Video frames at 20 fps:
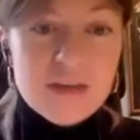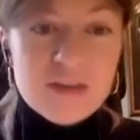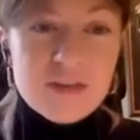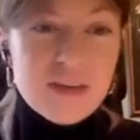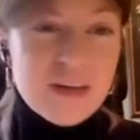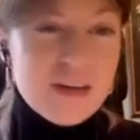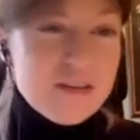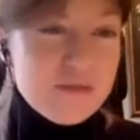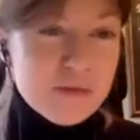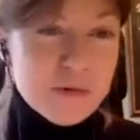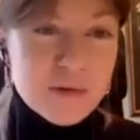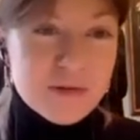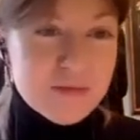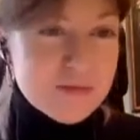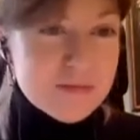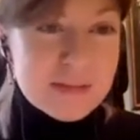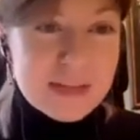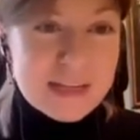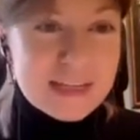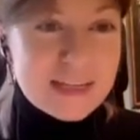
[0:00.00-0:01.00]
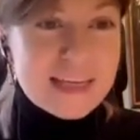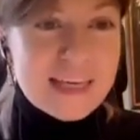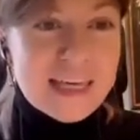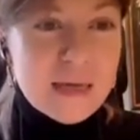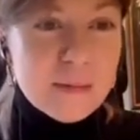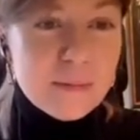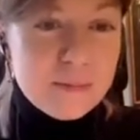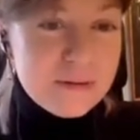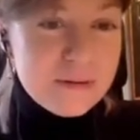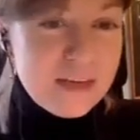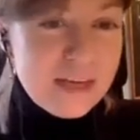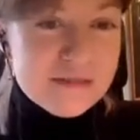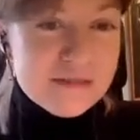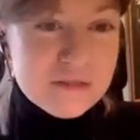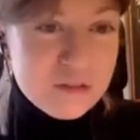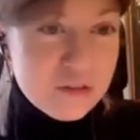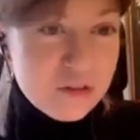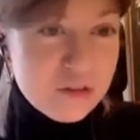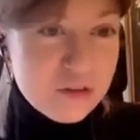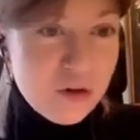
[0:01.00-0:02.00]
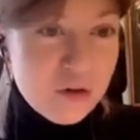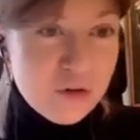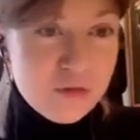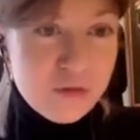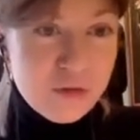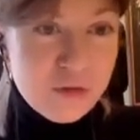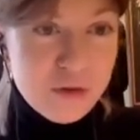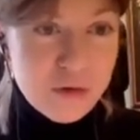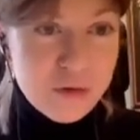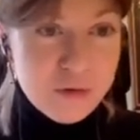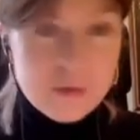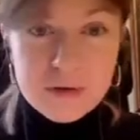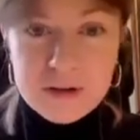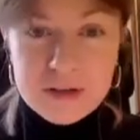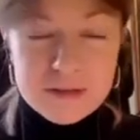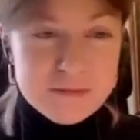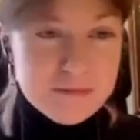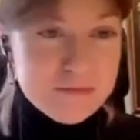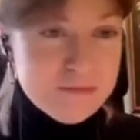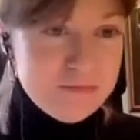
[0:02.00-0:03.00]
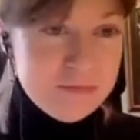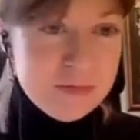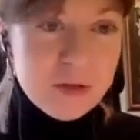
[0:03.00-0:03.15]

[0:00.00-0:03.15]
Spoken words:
Therefore, keep even though for your